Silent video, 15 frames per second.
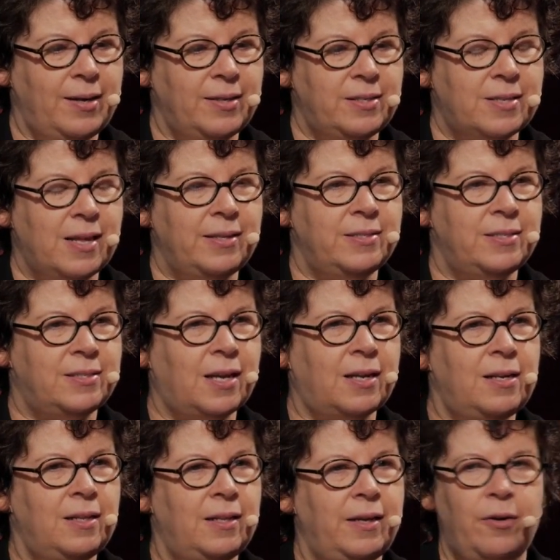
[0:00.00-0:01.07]
It's like
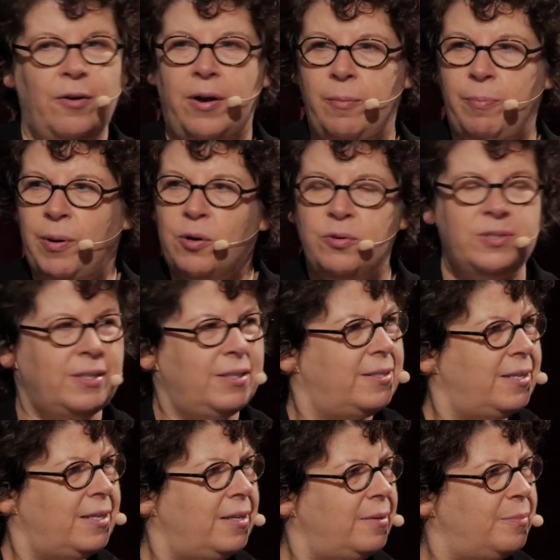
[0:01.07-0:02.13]
suddenly you're on opposing
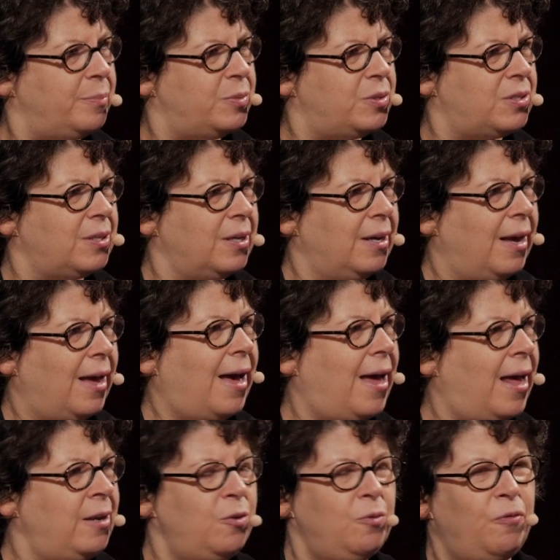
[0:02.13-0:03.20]
teams.
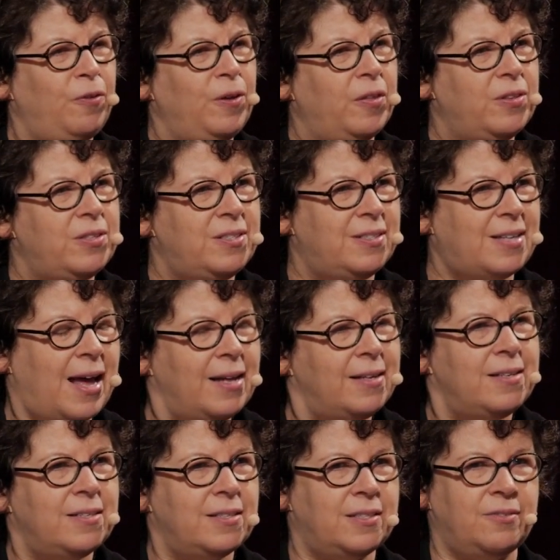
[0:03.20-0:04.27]
And you feel the
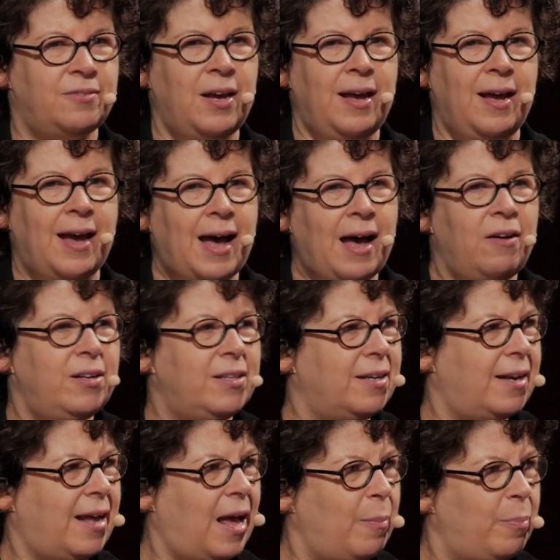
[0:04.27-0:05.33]
sadness of how did
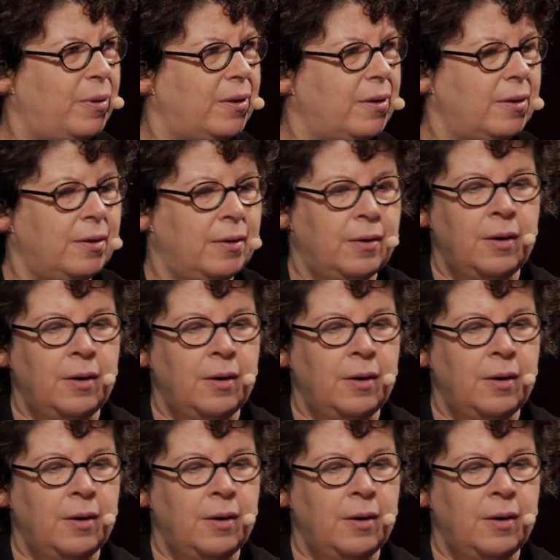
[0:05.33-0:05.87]
that happen?